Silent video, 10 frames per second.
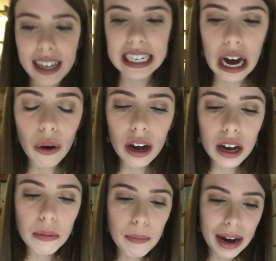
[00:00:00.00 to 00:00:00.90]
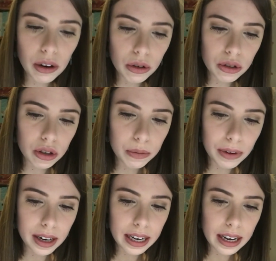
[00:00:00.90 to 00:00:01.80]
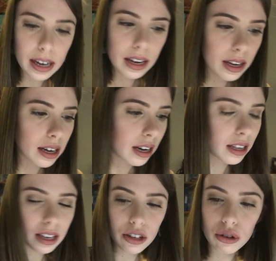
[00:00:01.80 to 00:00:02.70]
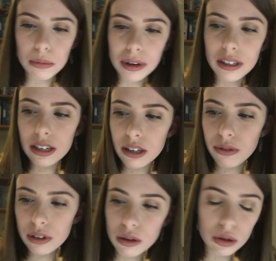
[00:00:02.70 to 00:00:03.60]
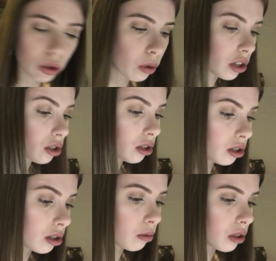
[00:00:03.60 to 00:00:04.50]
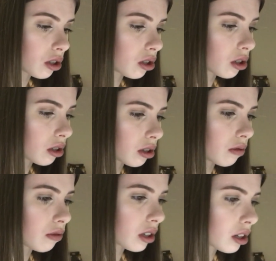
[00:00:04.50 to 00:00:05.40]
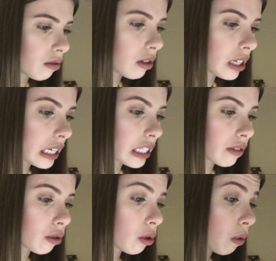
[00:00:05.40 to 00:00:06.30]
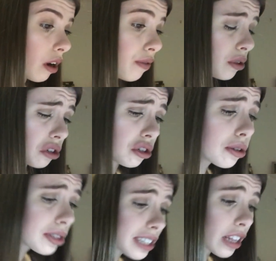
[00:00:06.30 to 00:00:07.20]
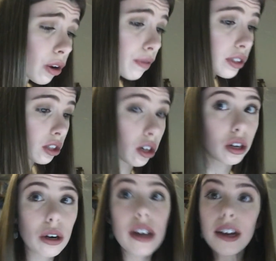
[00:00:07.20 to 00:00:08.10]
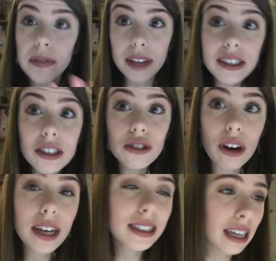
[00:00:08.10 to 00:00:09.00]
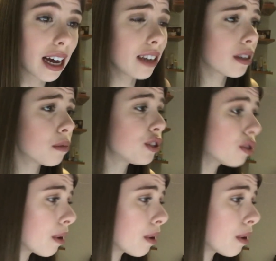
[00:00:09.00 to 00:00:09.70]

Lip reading: now I am back onto my electromagnetic fields questions, which I've suddenly realised I've got quite a few to do still off, so that's a stress, and I'm still